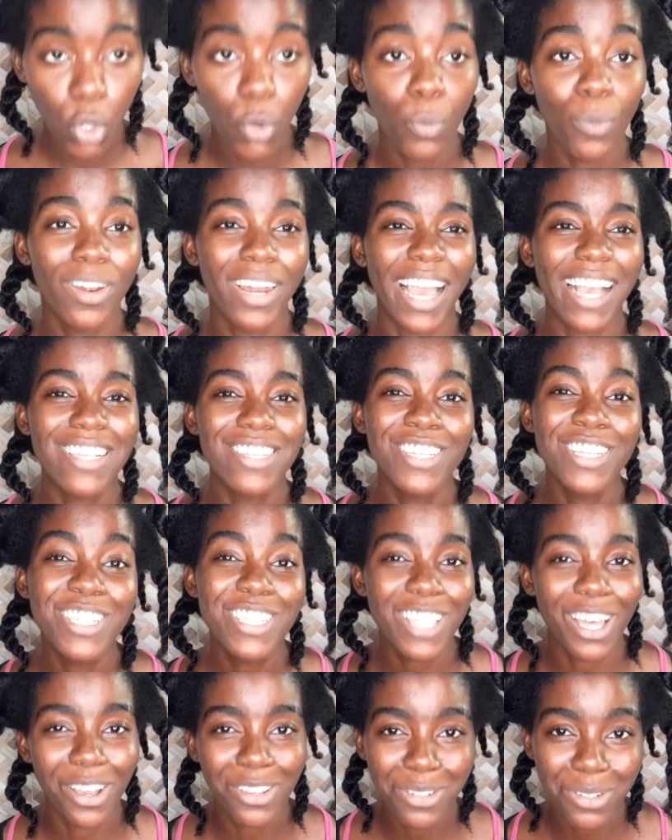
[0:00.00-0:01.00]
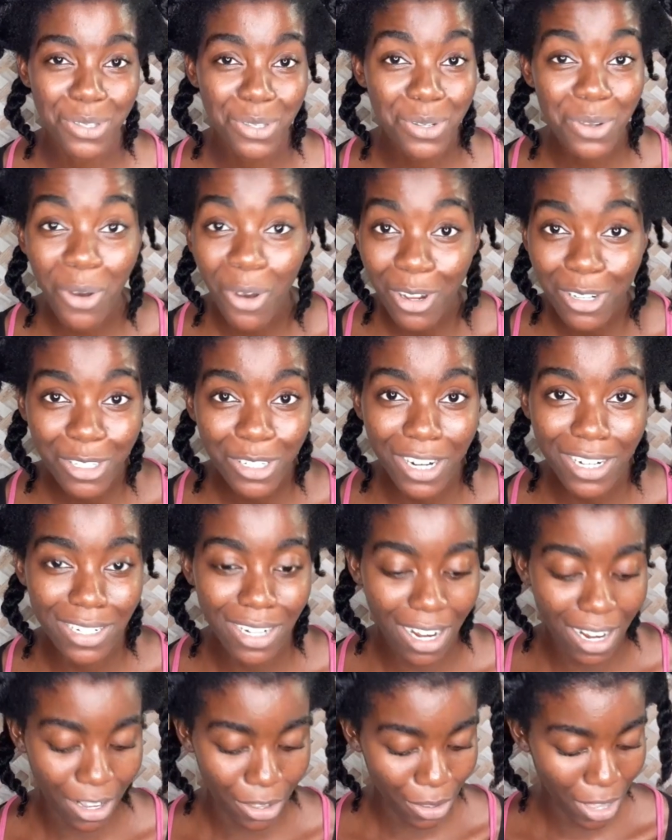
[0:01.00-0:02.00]
like 6,200
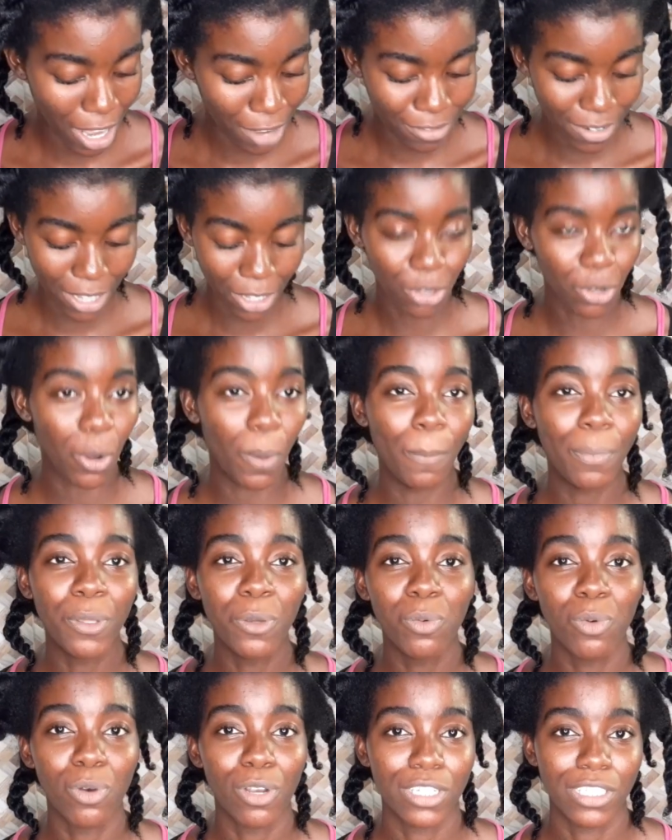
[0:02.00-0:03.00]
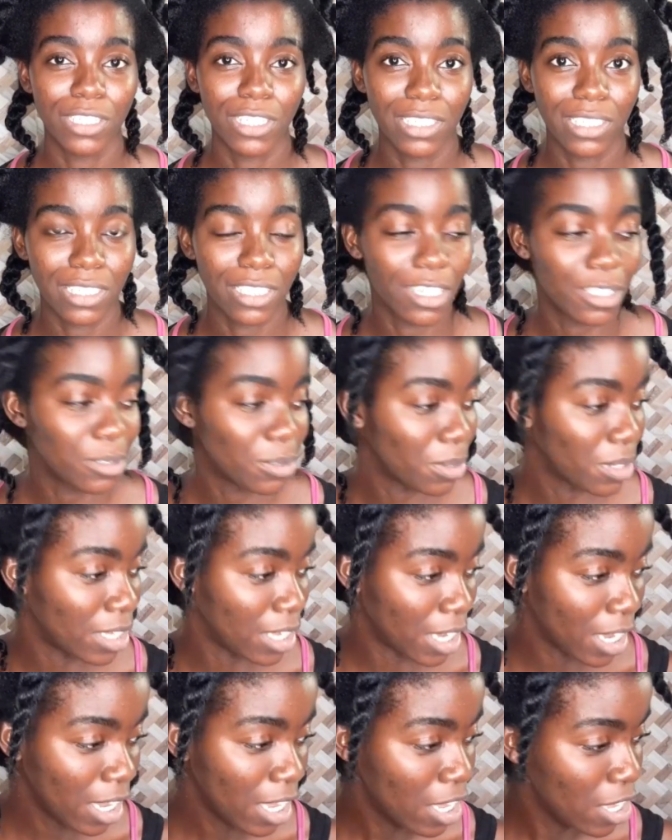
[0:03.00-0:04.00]
naira, you have like a complete wash day set.
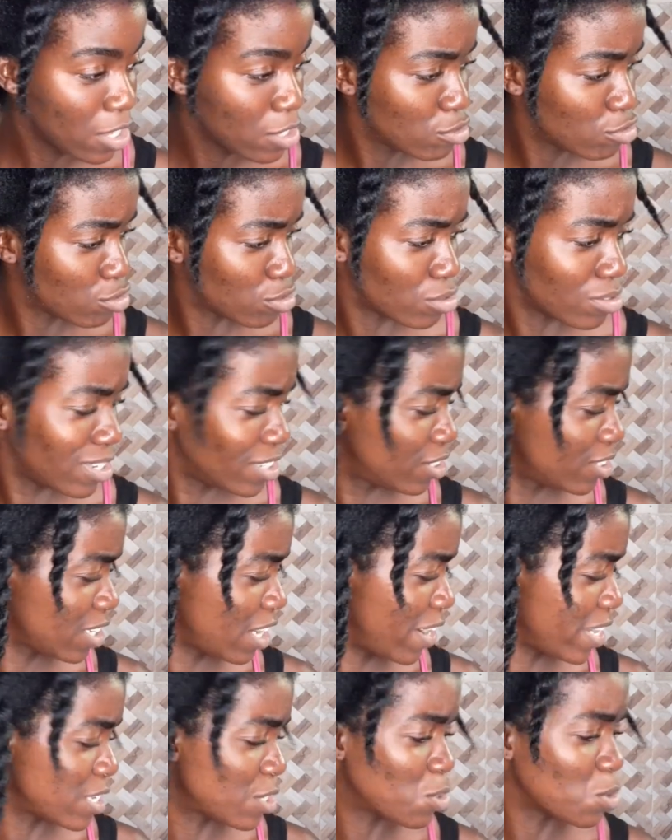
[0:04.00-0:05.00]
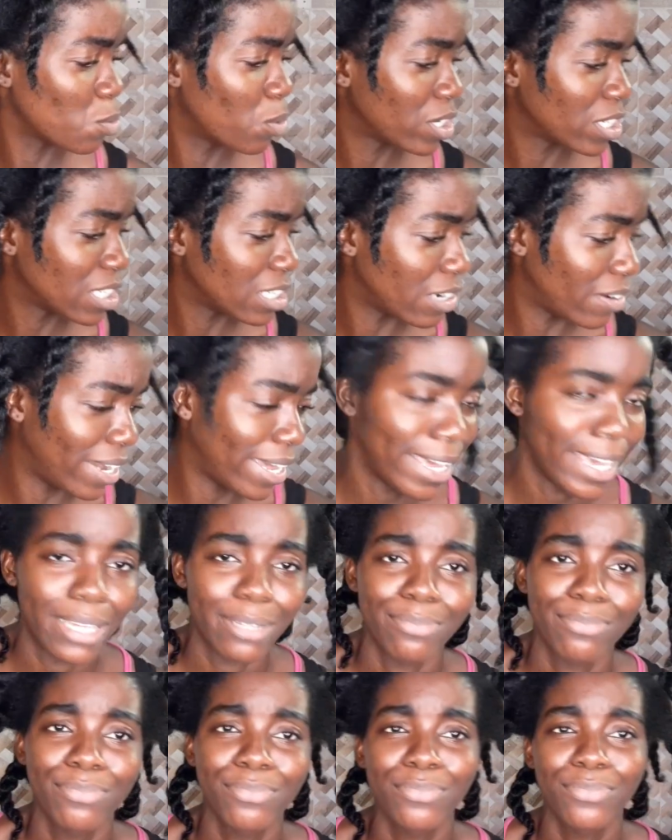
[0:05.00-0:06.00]
Okay, so let's just get into washing our
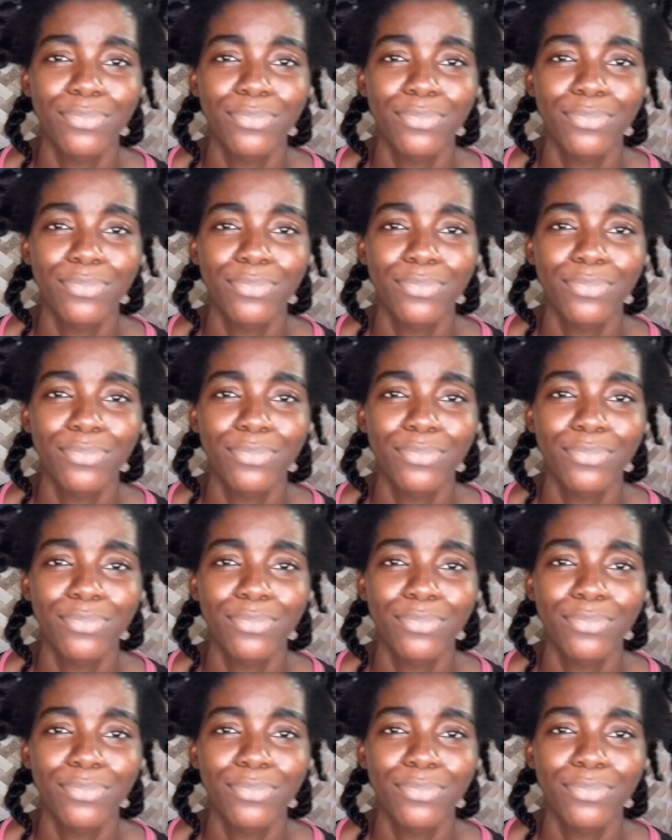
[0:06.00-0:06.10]
hair.